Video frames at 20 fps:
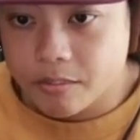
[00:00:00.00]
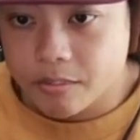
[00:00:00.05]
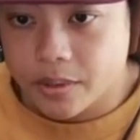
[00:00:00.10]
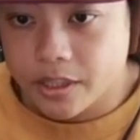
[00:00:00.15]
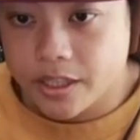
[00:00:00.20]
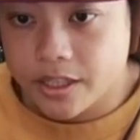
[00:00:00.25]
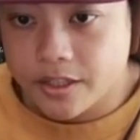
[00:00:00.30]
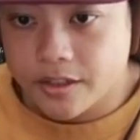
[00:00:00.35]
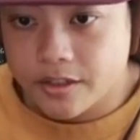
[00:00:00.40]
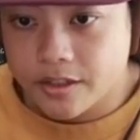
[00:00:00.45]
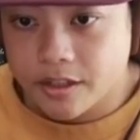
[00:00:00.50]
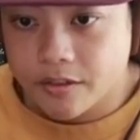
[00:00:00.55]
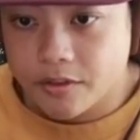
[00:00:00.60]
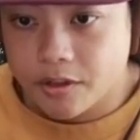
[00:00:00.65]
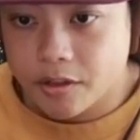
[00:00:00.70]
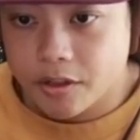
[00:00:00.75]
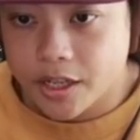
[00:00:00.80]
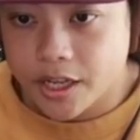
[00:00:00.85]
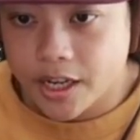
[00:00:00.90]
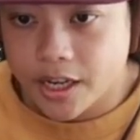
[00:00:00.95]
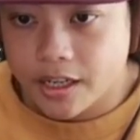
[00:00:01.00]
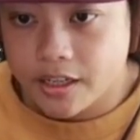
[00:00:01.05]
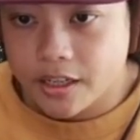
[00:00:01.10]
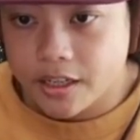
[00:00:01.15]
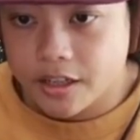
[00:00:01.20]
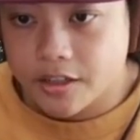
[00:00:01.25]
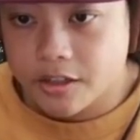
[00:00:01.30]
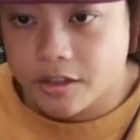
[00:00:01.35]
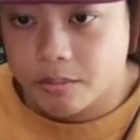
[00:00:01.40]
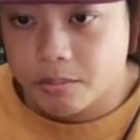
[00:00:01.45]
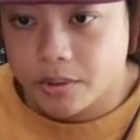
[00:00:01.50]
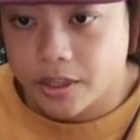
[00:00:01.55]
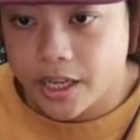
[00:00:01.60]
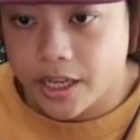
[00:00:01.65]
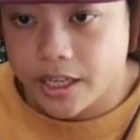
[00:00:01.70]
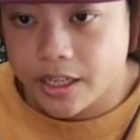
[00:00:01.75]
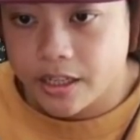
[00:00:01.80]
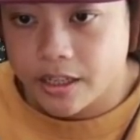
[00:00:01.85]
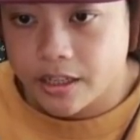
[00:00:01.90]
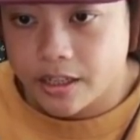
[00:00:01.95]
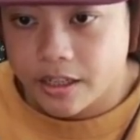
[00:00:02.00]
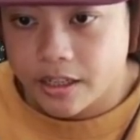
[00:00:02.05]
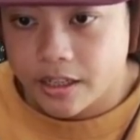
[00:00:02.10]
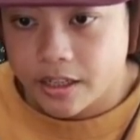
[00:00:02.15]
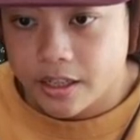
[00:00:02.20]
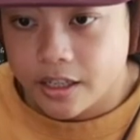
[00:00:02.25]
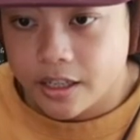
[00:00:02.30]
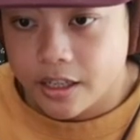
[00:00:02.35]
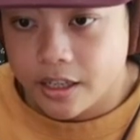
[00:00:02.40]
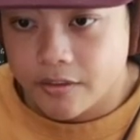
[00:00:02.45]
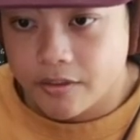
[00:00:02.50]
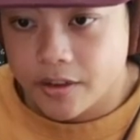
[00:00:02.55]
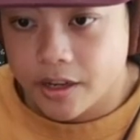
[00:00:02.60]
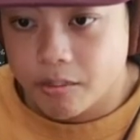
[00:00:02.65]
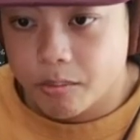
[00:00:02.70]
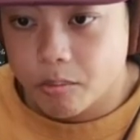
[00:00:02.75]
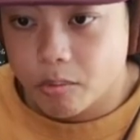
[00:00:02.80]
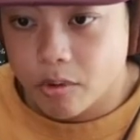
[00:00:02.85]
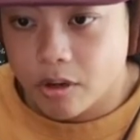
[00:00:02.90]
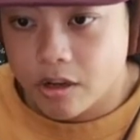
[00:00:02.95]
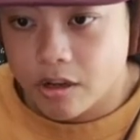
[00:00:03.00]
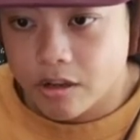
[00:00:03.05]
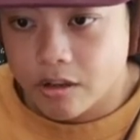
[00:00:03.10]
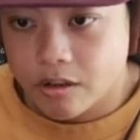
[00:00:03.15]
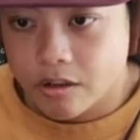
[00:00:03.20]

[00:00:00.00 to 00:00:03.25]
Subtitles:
Please, if you can, explain if I'm wrong,